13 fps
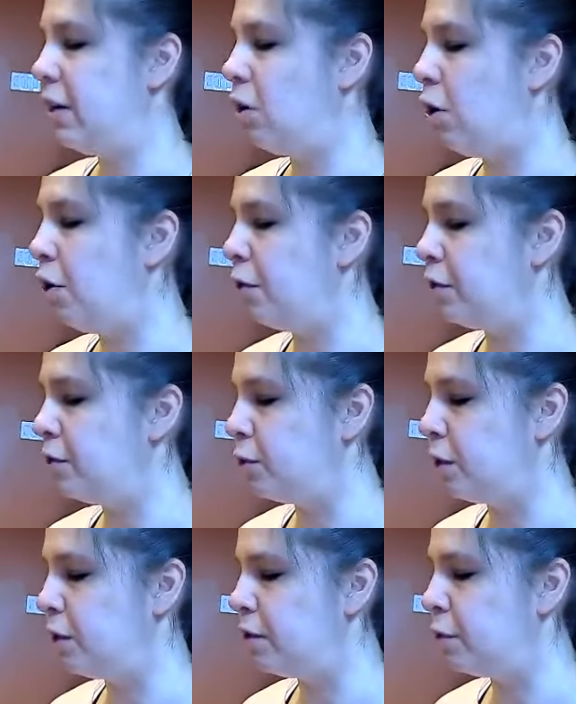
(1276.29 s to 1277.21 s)
And all the
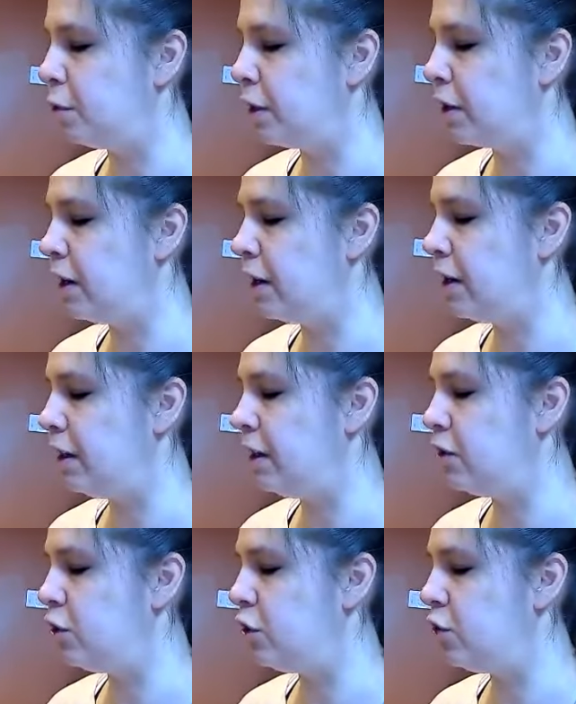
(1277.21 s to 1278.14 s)
stories of Durga
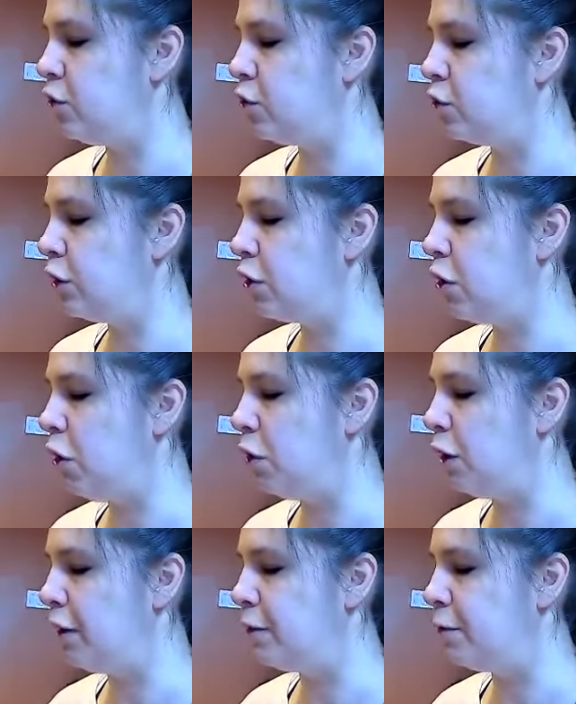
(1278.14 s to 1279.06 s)
is she's usually
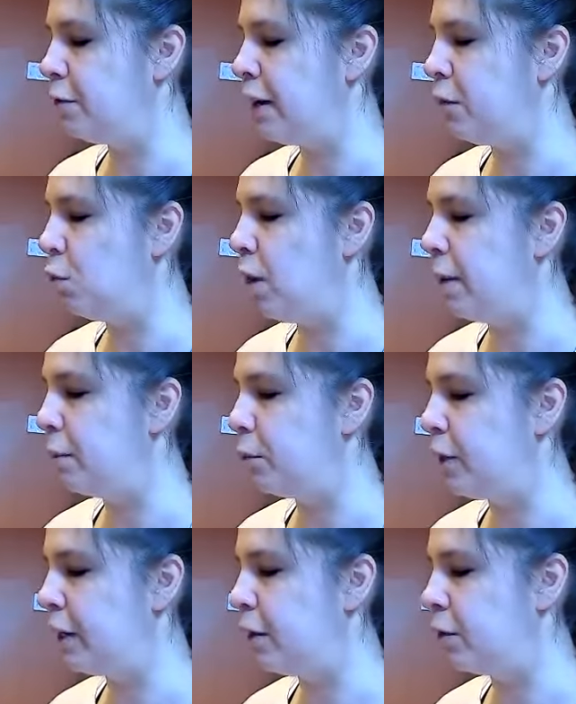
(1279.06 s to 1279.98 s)
called on to fight one
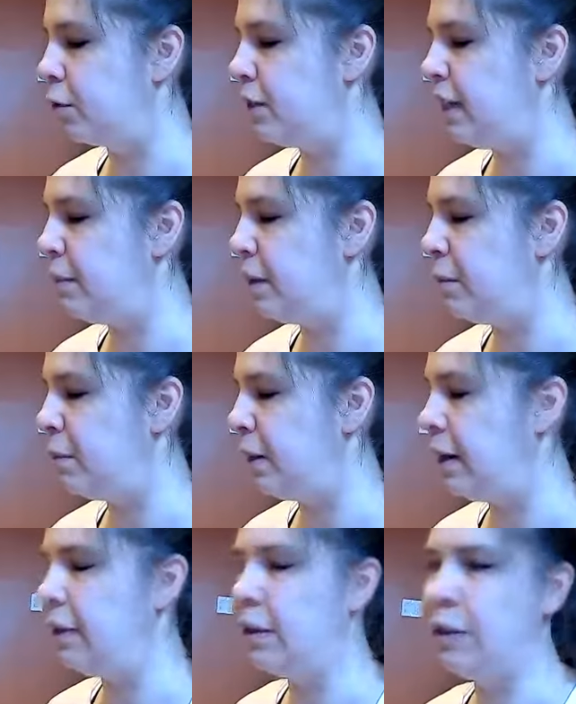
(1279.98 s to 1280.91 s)
particular demon,
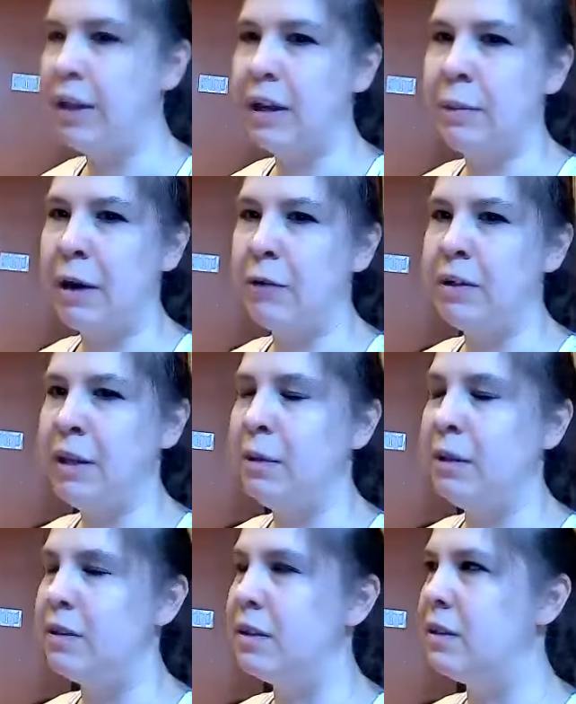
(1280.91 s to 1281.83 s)
but the thing about
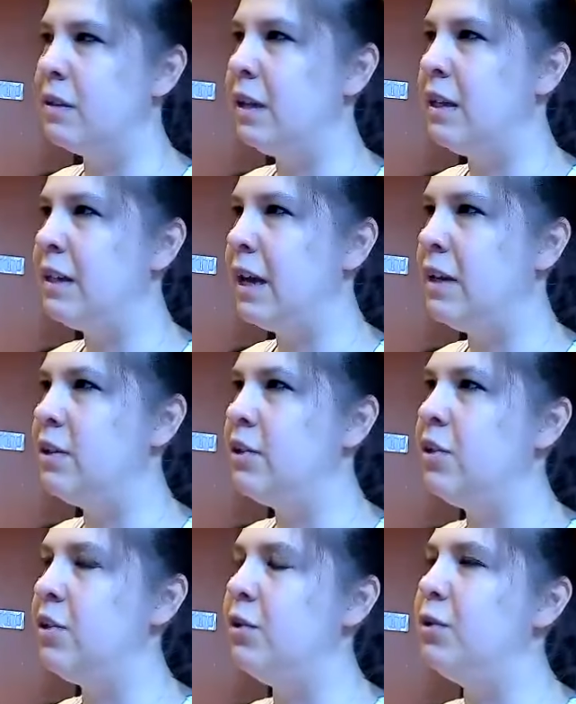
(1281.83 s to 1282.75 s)
demons is that they tend
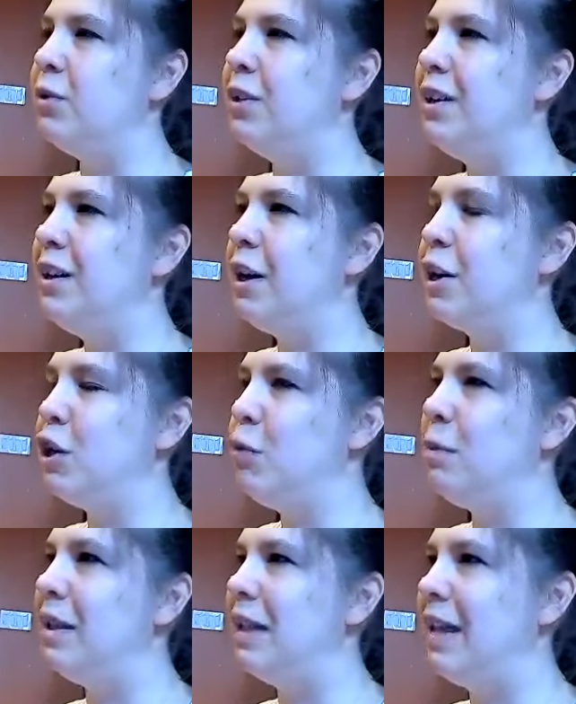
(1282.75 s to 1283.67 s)
to
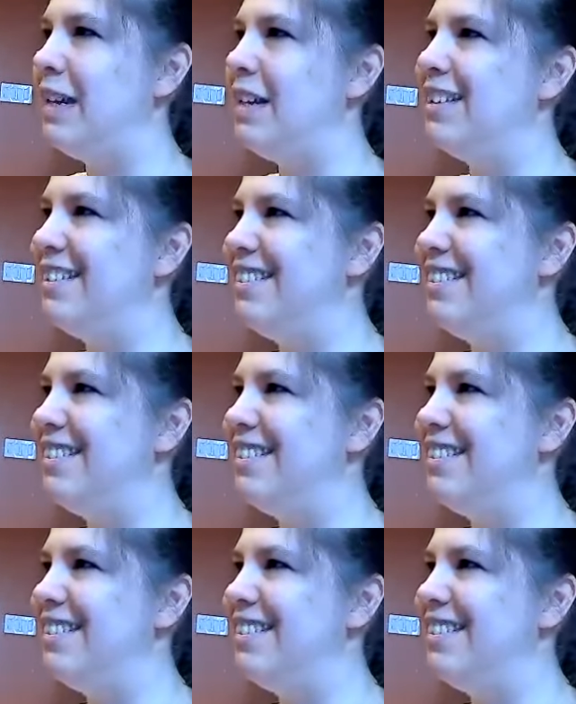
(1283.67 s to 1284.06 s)
accumulate.